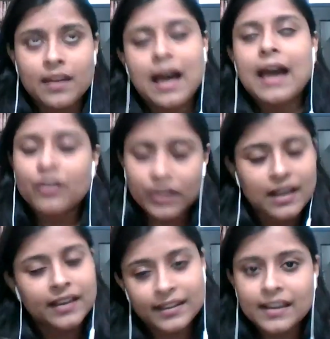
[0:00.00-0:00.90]
I got
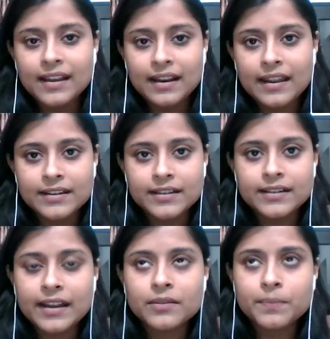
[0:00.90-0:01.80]
lucky there, and I did
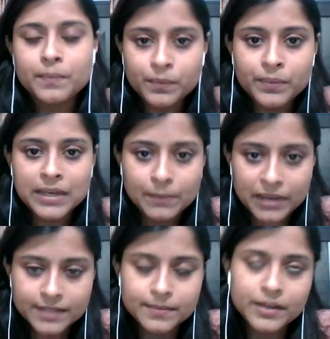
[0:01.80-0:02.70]
get a
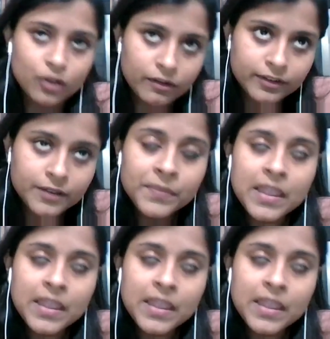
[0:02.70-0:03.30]
pre-placement offer.